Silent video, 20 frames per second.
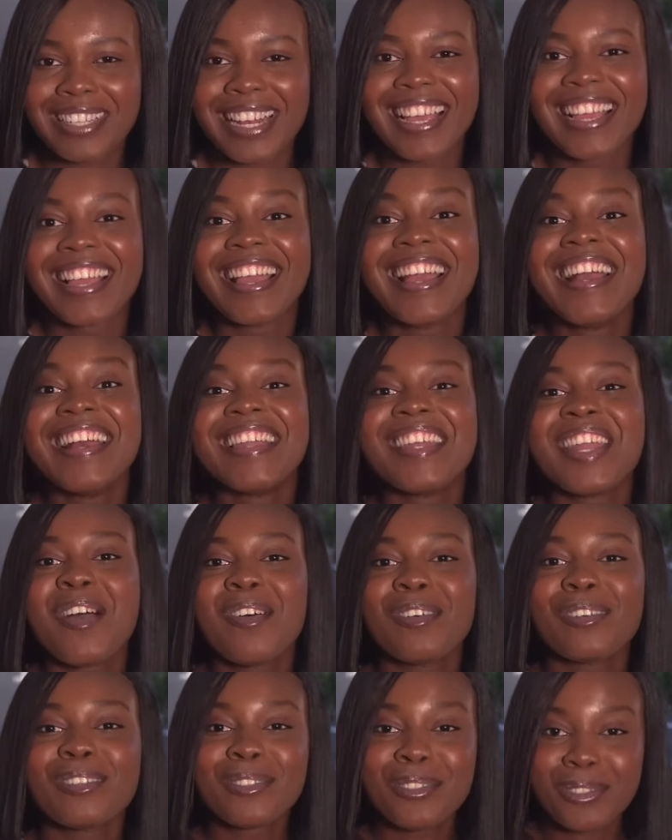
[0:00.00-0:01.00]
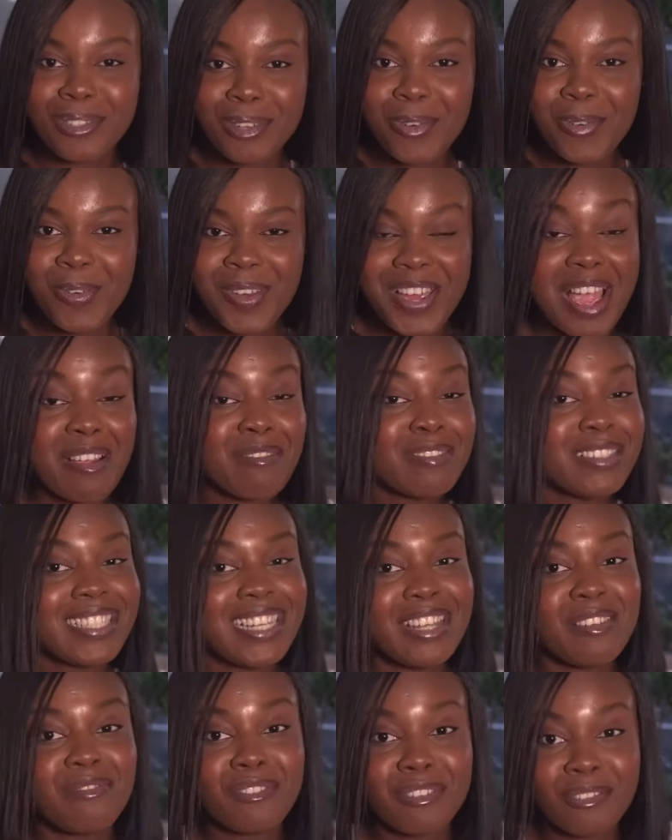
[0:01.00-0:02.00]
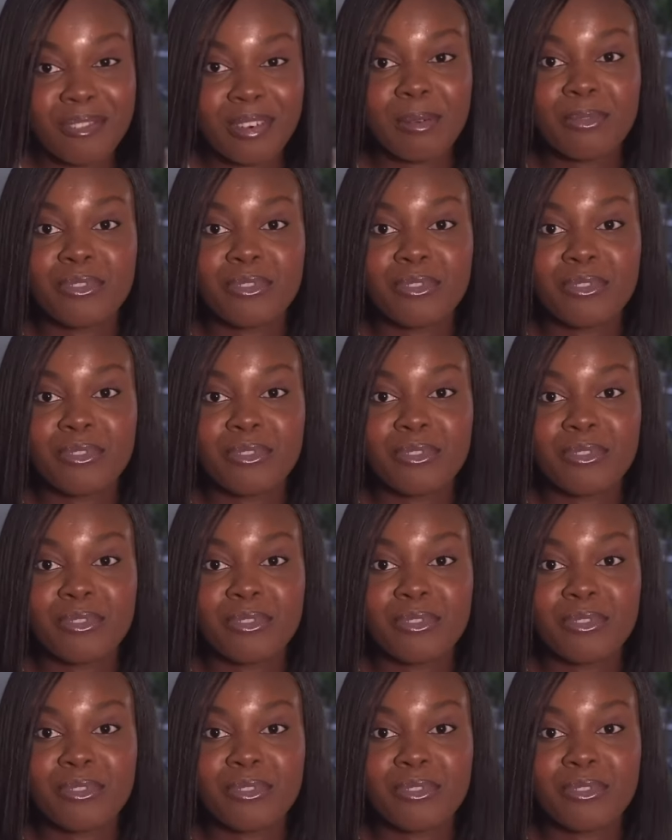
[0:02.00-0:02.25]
Like, that was so quick. I even did a video.